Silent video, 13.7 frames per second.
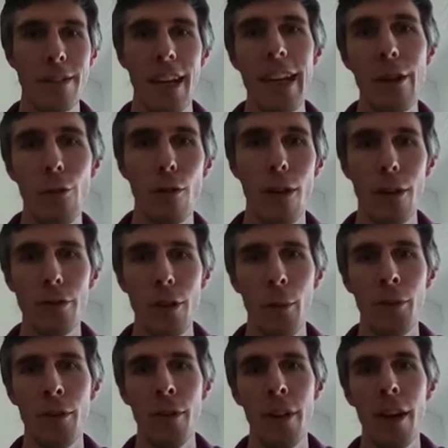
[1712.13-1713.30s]
to take all of our
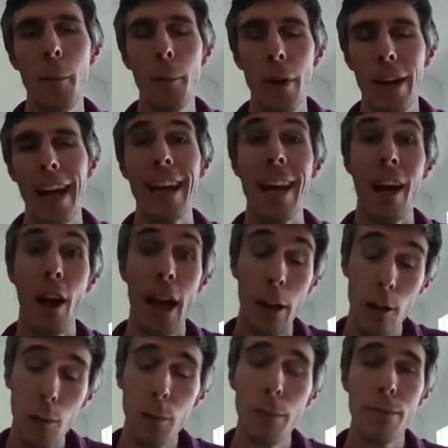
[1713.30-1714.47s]
jobs, but can
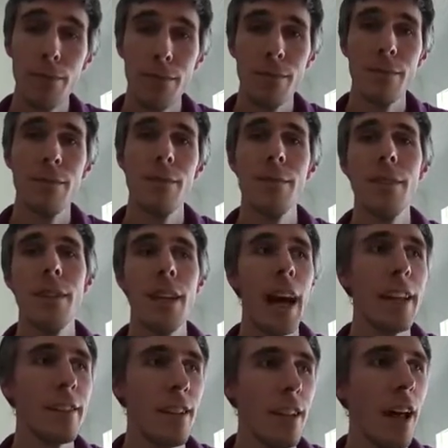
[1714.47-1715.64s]
help,
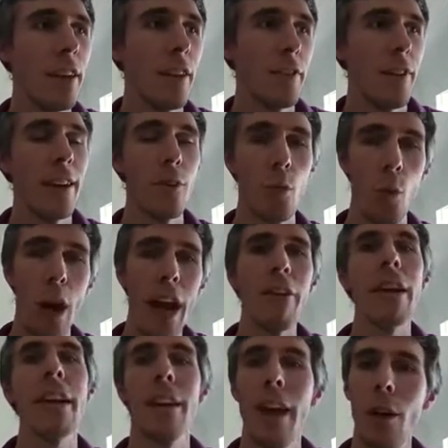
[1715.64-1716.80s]
and to understand where
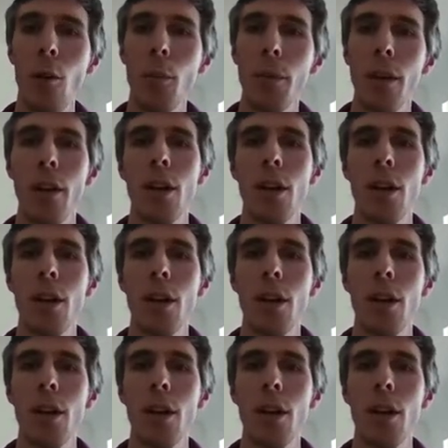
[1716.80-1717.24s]
it can help